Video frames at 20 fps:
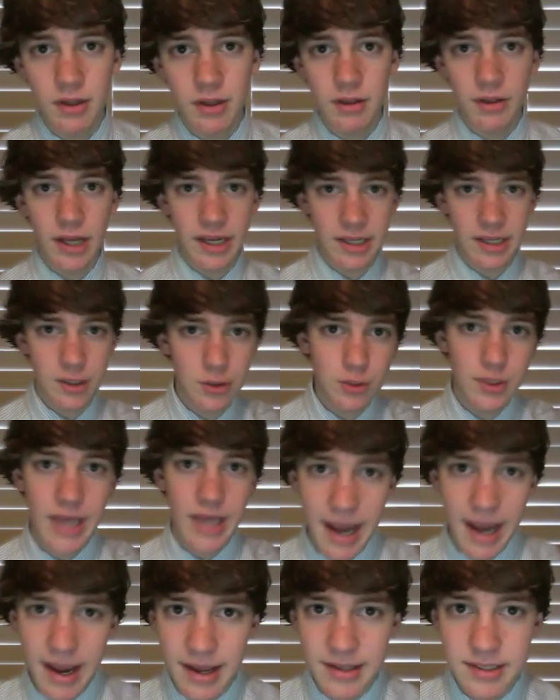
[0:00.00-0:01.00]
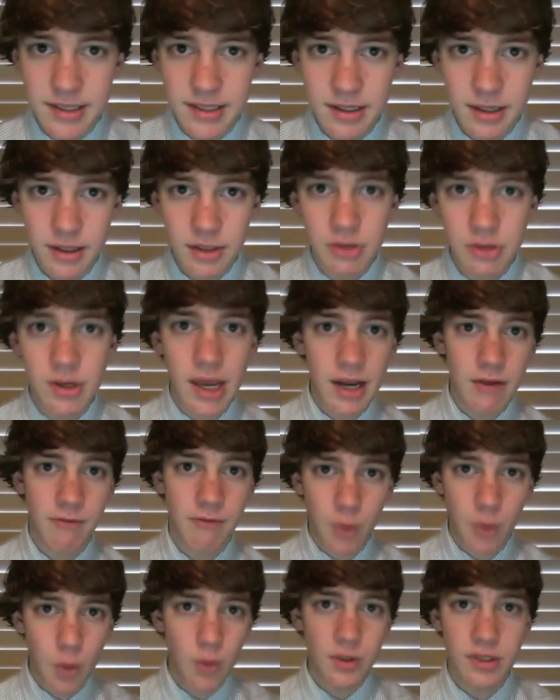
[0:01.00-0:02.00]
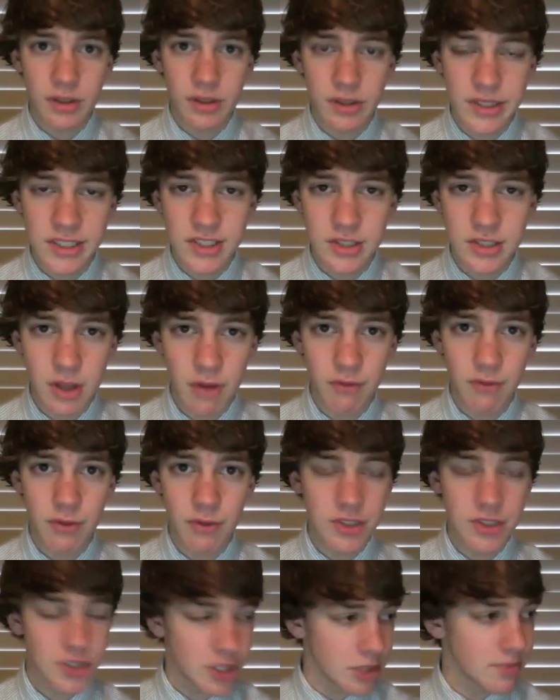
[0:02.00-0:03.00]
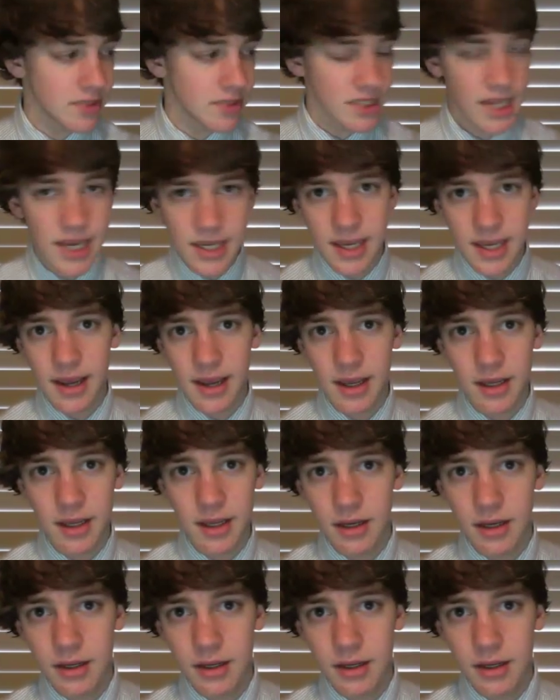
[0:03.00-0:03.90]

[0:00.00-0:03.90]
Like, you can't. You can't afford to list stuff for as cheap as they can.